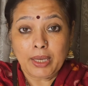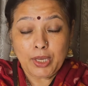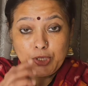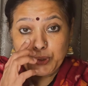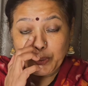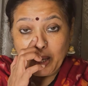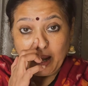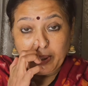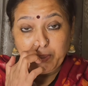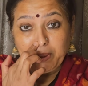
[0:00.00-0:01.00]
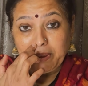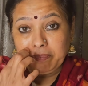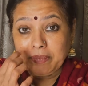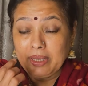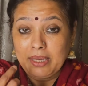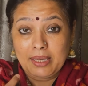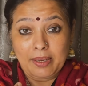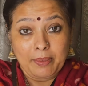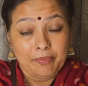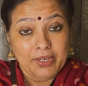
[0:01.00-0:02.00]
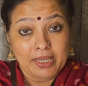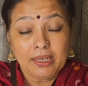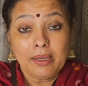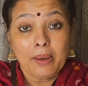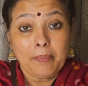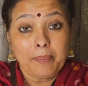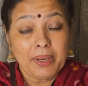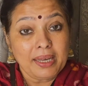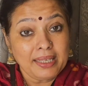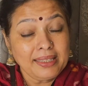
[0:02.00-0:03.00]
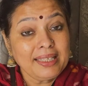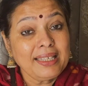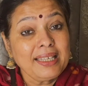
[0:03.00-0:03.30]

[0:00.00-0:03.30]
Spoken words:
So Arohanam, we did Padani